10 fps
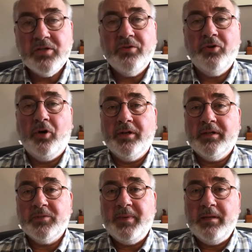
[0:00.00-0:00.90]
thought
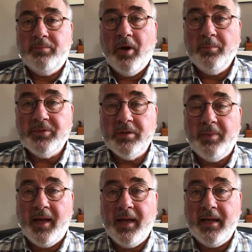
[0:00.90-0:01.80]
has been prompted
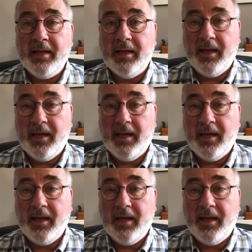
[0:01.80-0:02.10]
by